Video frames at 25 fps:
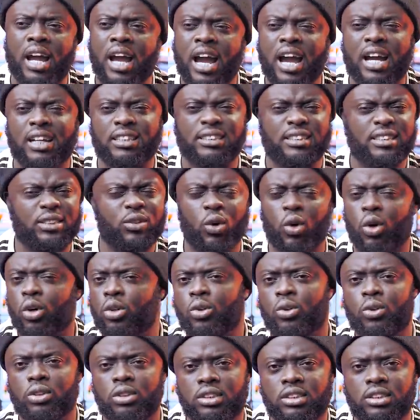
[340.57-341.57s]
My ass knew
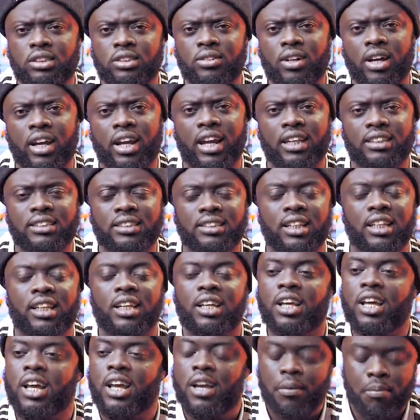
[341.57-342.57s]
all those things. What they are saying,
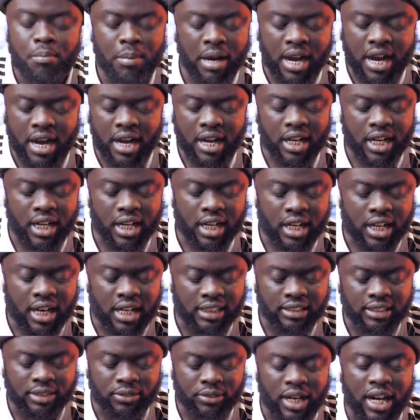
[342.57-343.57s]
but uh,
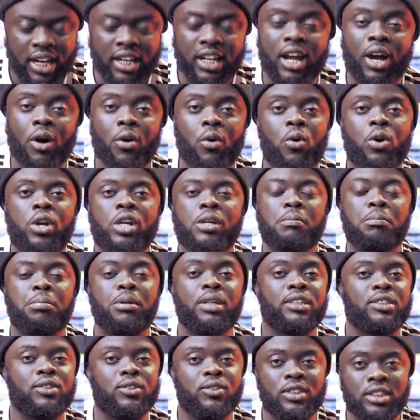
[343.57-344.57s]
as of right now, go in
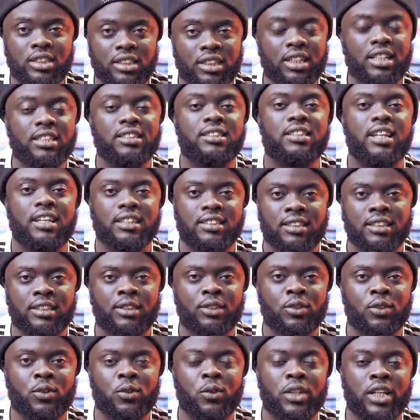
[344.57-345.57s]
page and you delete the
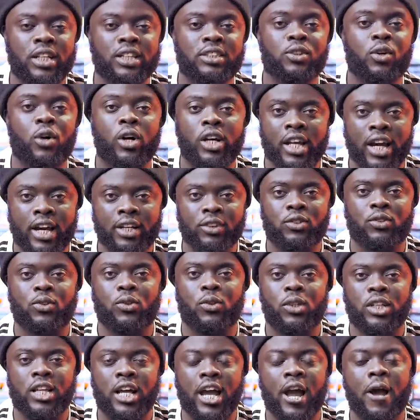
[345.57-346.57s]
thing. So yes, all your
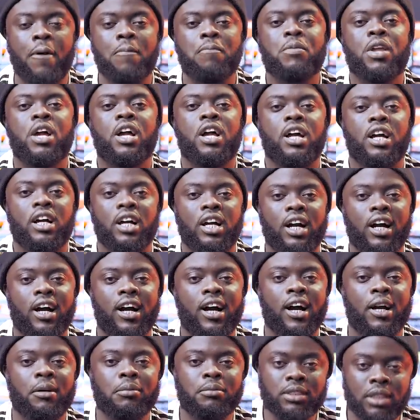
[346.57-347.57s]
through yeah.
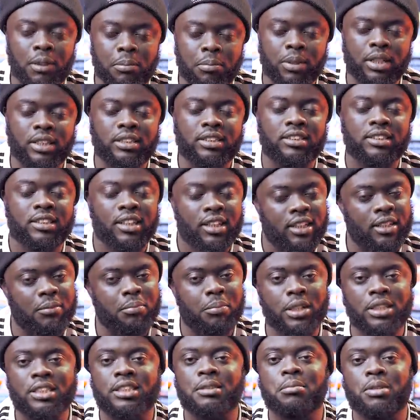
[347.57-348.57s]
Um, the person, the
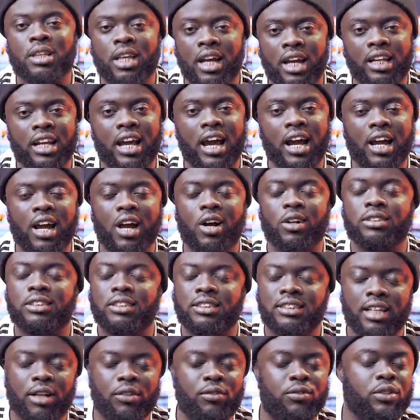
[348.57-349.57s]
person behind the account
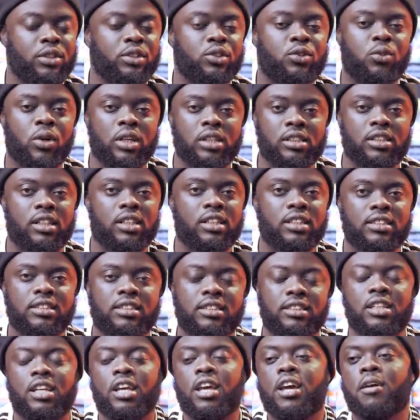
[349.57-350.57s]
is referring to
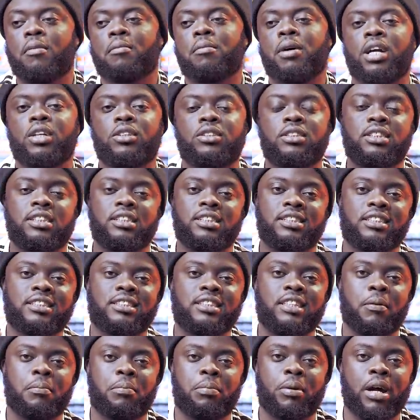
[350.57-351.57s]
agility. But you see, this
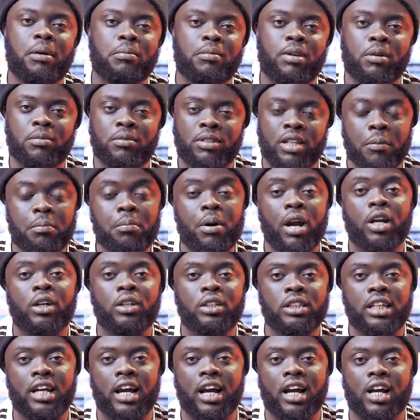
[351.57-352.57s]
is the problem with the
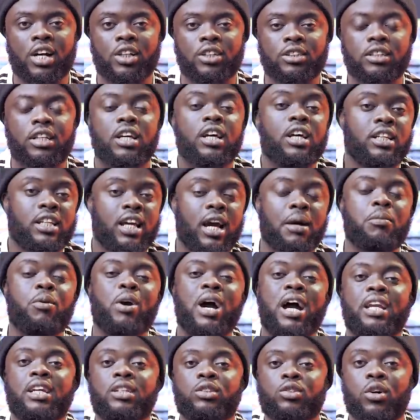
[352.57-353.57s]
parody account. That's
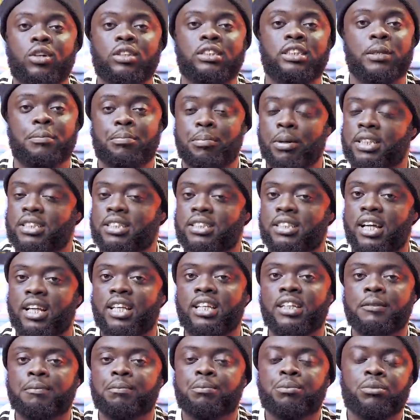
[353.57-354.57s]
why the talk say
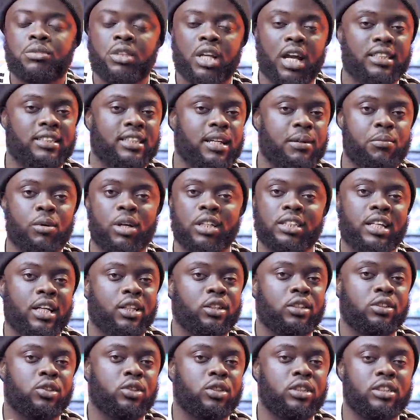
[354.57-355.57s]
personally, Asamoah
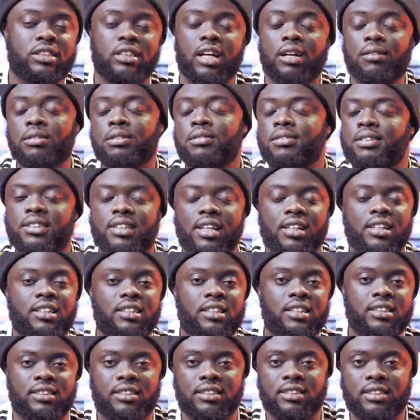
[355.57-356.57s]
Gyan shouldn't have even
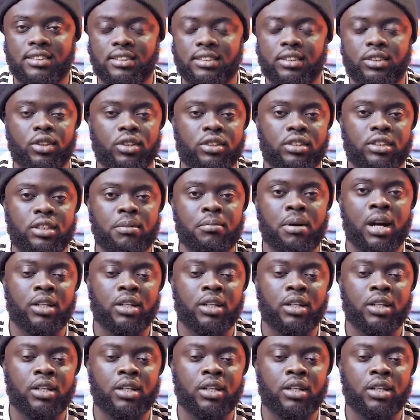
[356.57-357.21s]
taken this thing seriously.